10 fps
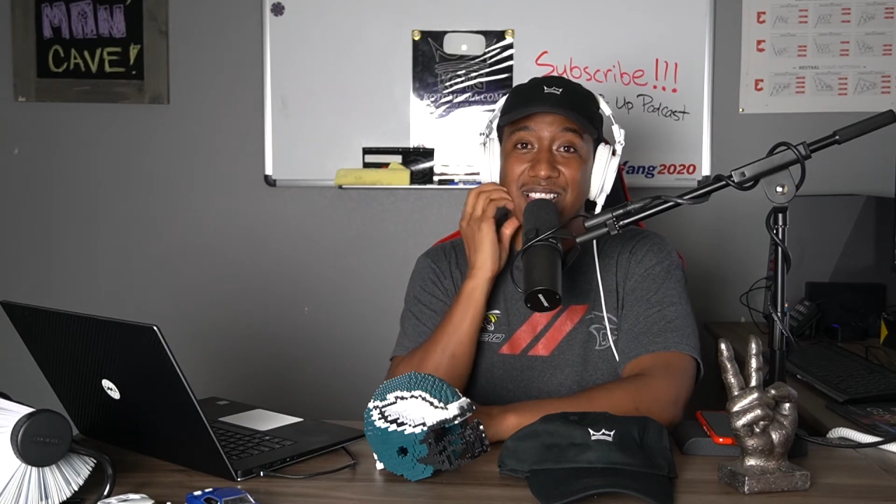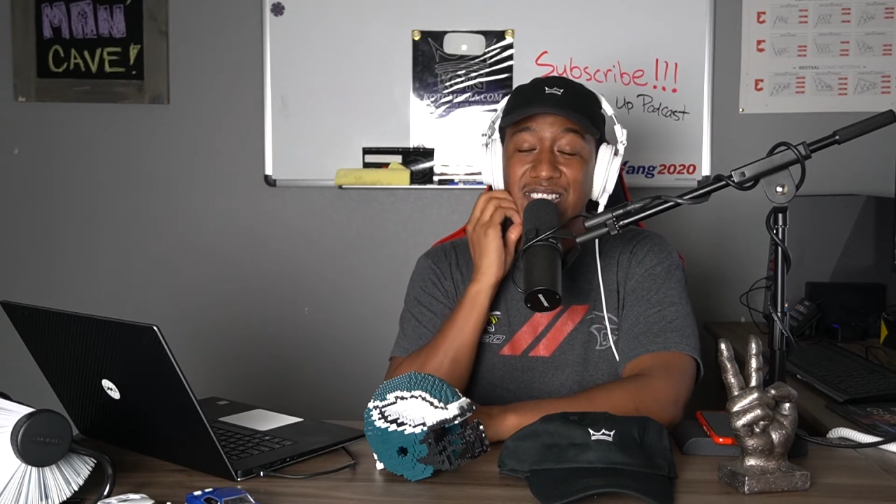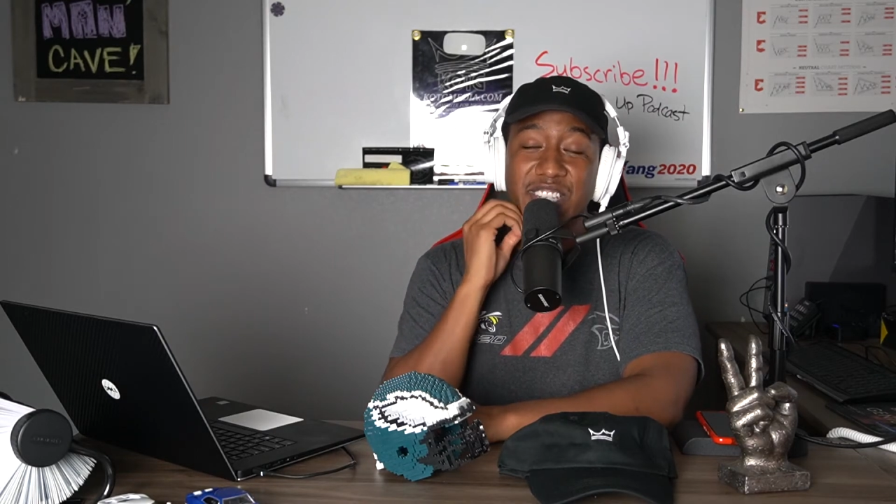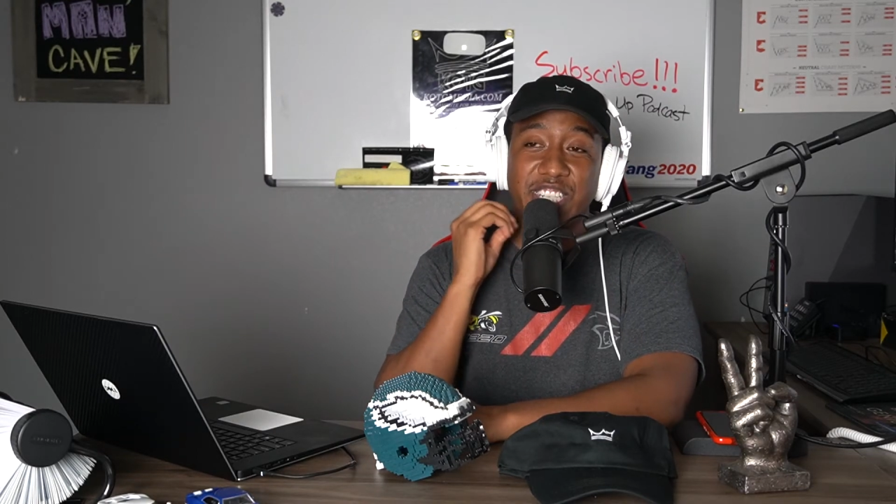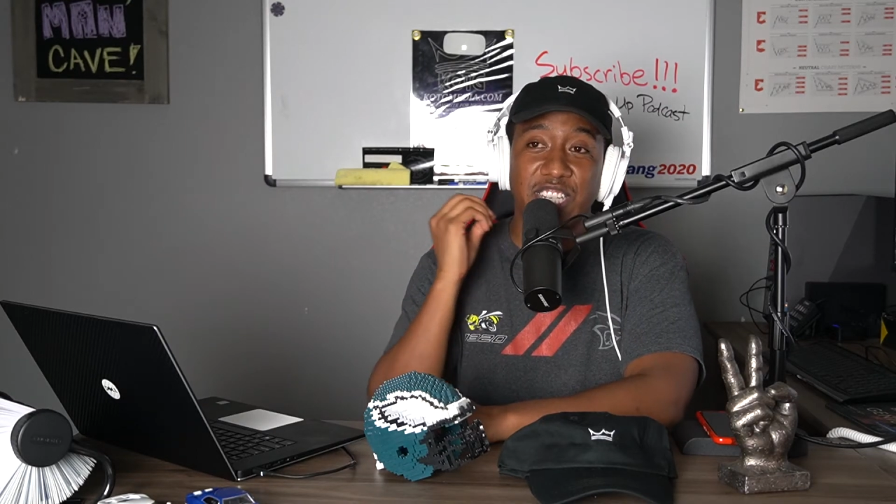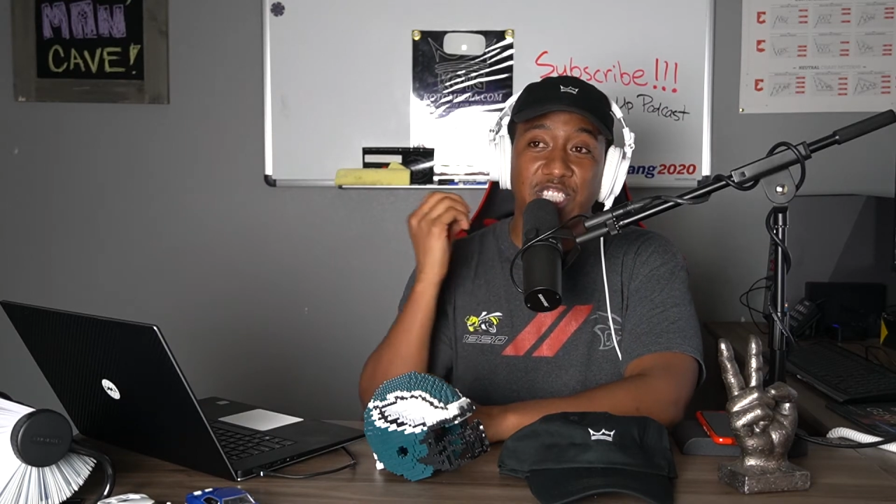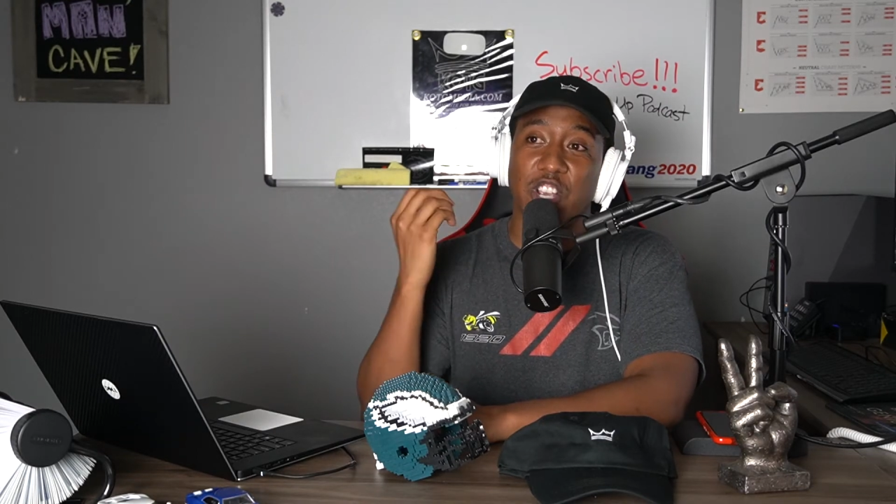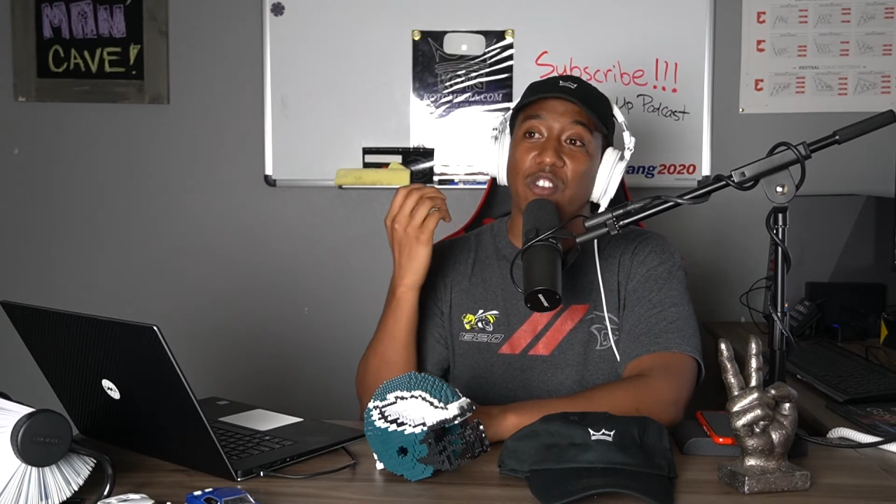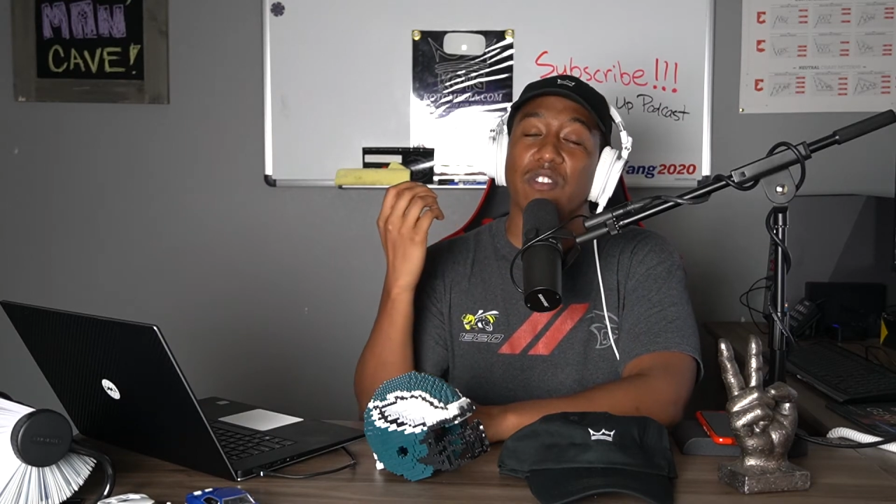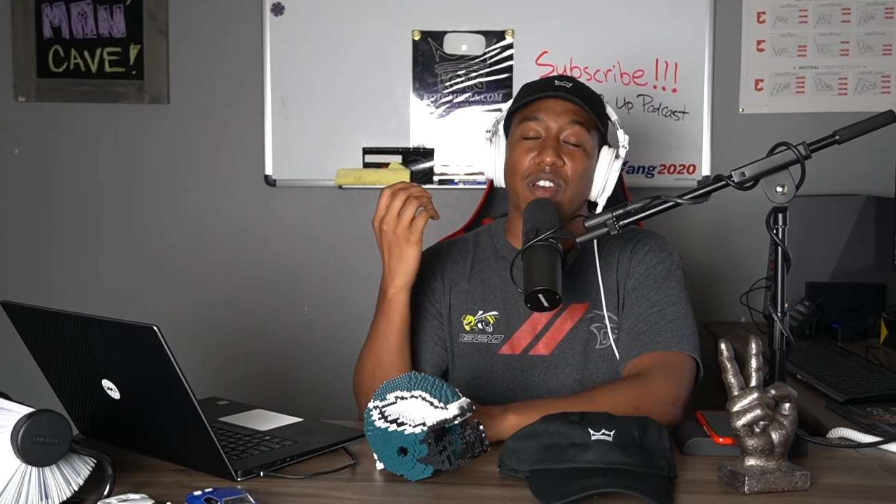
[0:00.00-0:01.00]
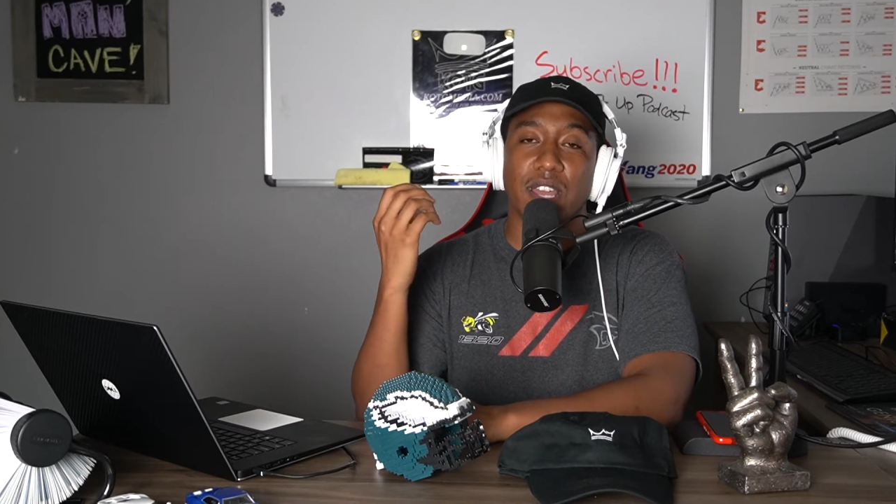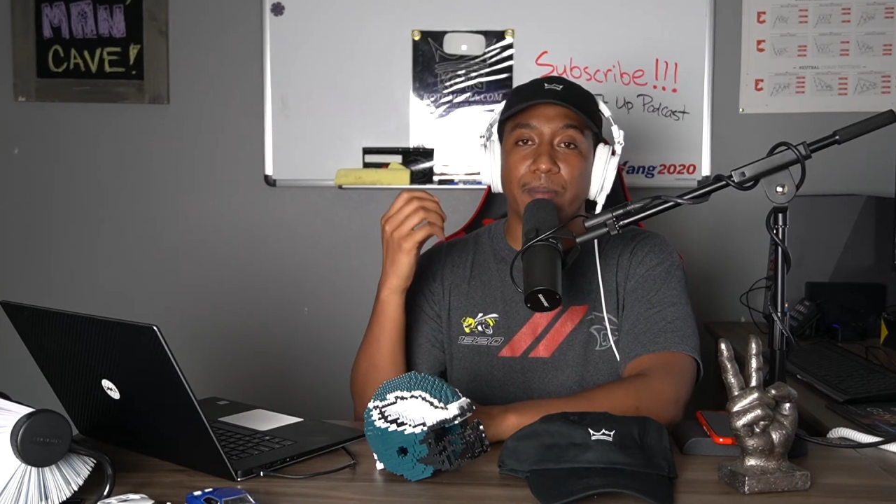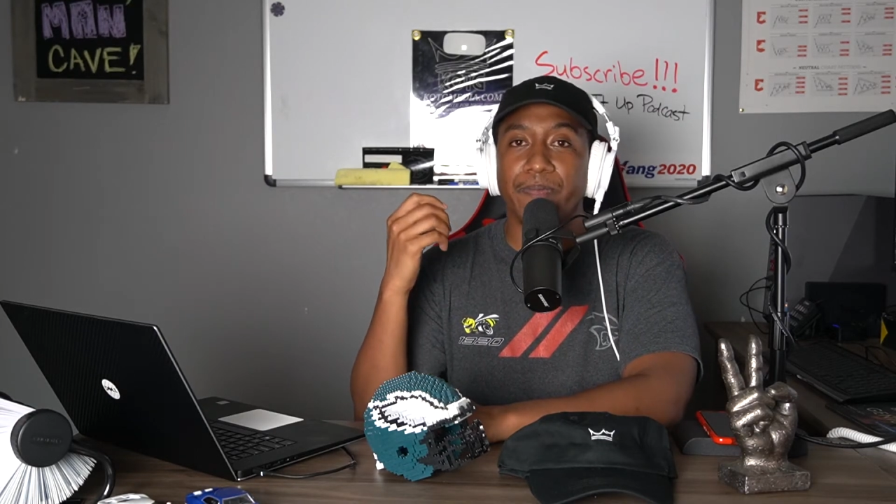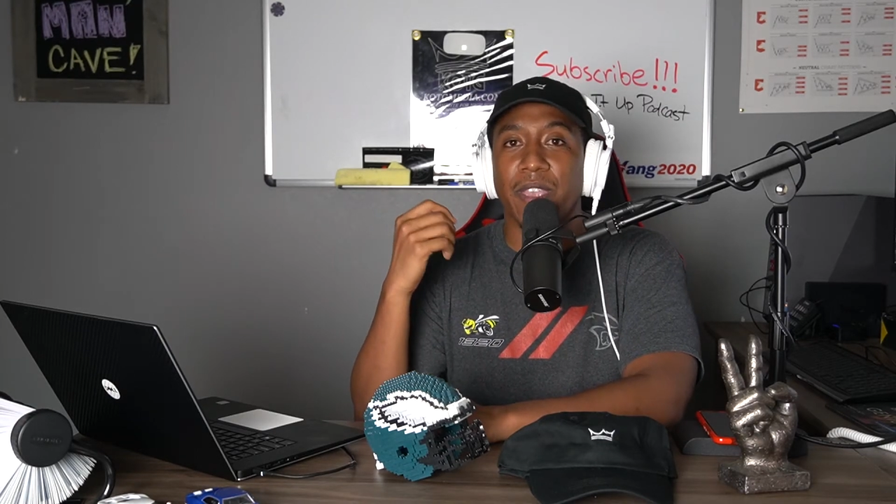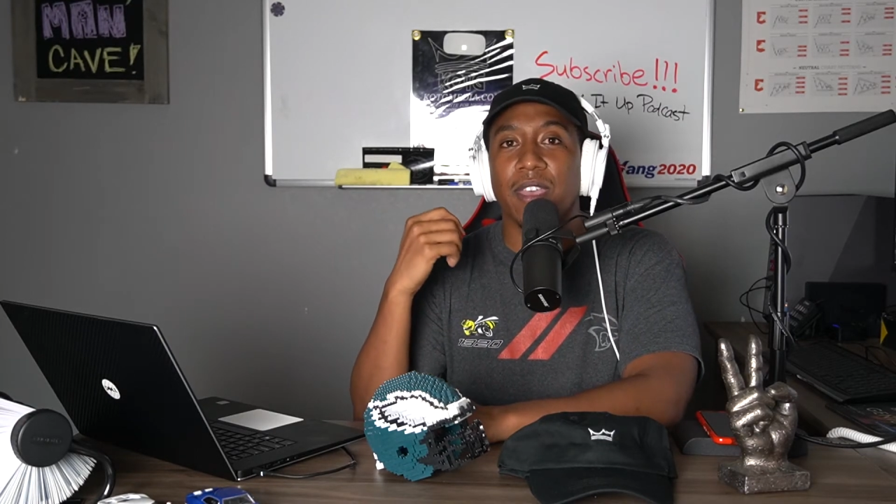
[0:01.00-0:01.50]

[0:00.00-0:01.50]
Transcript: a legit choke on him